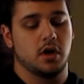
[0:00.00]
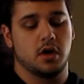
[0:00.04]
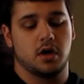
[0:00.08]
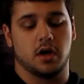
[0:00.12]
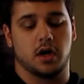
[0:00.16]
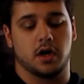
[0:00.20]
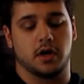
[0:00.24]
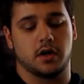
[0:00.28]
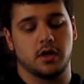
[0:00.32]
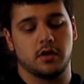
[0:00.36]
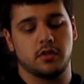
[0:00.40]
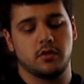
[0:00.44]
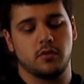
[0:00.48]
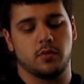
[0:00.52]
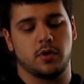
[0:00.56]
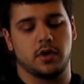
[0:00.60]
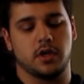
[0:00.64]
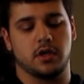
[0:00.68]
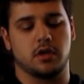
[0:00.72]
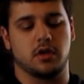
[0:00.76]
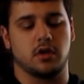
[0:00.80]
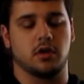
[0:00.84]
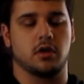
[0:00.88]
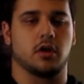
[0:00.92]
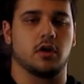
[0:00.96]
Another way
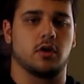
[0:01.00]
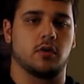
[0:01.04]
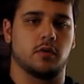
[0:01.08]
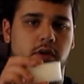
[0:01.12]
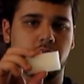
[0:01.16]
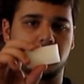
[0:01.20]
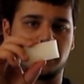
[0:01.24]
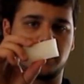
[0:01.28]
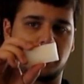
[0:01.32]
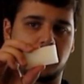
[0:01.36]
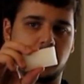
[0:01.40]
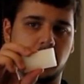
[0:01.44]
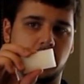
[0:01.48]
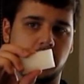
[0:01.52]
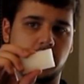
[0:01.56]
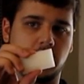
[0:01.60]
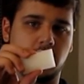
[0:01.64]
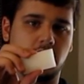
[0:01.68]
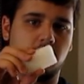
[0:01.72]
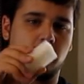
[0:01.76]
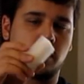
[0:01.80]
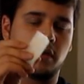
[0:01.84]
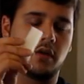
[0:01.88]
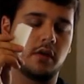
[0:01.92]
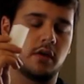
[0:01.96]
you can go is
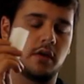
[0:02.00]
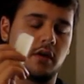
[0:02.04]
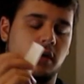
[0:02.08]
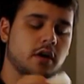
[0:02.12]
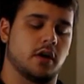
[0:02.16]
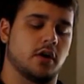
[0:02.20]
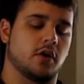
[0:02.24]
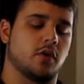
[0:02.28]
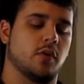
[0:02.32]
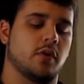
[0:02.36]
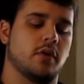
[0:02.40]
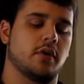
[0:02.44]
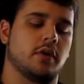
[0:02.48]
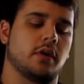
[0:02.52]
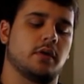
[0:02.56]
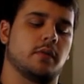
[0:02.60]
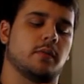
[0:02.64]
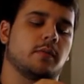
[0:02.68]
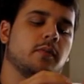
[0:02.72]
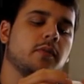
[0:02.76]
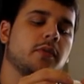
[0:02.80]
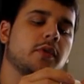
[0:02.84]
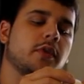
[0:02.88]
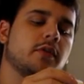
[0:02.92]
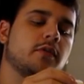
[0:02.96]
getting
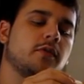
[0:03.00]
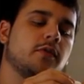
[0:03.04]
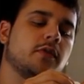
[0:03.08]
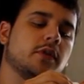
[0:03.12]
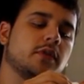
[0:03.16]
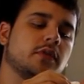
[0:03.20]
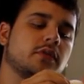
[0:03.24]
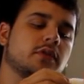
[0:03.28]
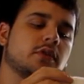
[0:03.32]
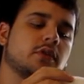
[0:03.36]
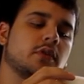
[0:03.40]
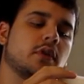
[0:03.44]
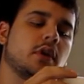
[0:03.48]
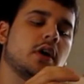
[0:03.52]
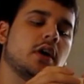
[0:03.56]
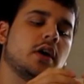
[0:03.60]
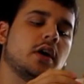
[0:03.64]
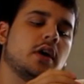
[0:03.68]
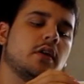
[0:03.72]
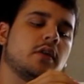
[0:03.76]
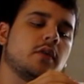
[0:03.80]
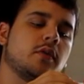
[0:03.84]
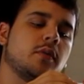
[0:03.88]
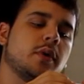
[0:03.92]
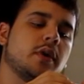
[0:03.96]
aquarium filter,
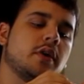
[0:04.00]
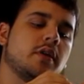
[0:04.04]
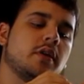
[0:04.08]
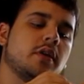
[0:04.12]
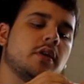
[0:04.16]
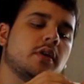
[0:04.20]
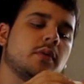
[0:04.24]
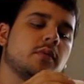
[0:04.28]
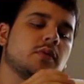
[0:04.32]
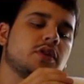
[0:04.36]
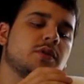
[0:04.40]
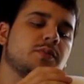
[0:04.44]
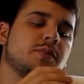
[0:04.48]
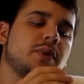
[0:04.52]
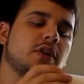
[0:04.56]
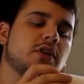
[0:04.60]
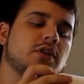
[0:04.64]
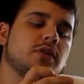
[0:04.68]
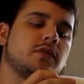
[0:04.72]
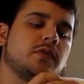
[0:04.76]
aquarium sponge